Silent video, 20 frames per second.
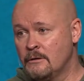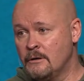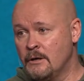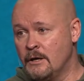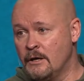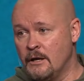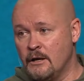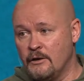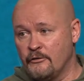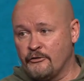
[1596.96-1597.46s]

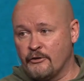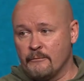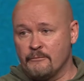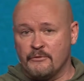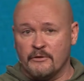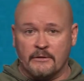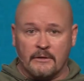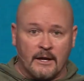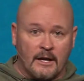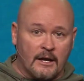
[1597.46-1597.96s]
And it's
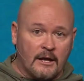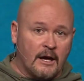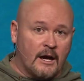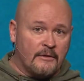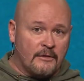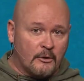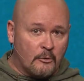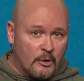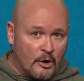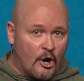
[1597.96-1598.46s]
something that I
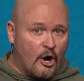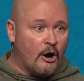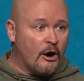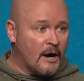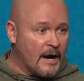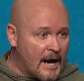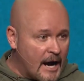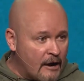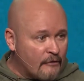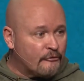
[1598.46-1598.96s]
think we all
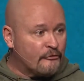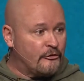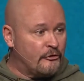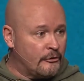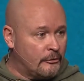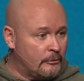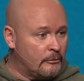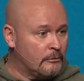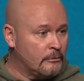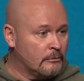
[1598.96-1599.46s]
have
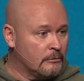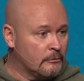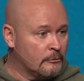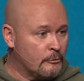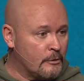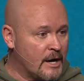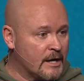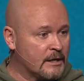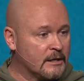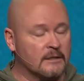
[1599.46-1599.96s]
to
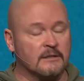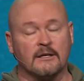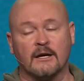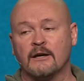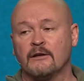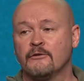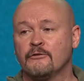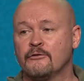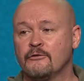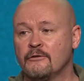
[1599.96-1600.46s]

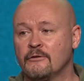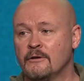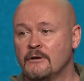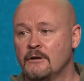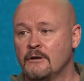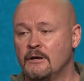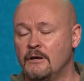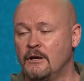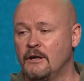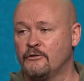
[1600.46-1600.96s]
recognize.
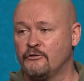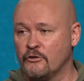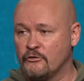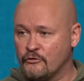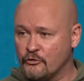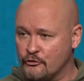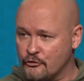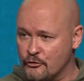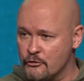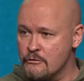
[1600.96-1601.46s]
It's
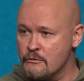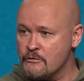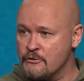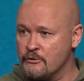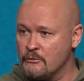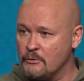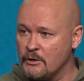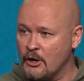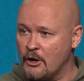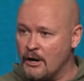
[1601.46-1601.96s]
a truth
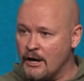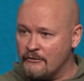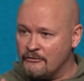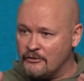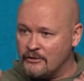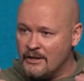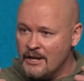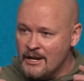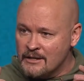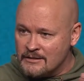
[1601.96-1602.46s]
that we all have
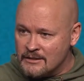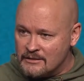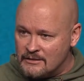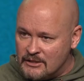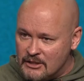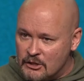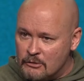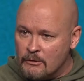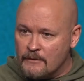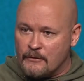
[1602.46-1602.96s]
to
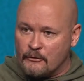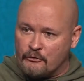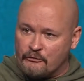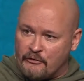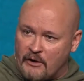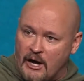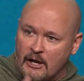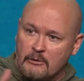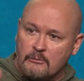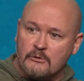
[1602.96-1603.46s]
deal with as
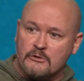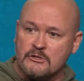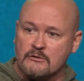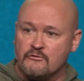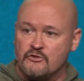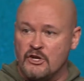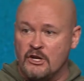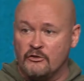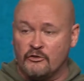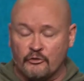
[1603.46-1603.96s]
followers of
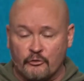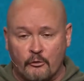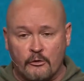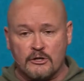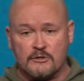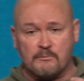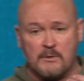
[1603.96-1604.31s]
Jesus or as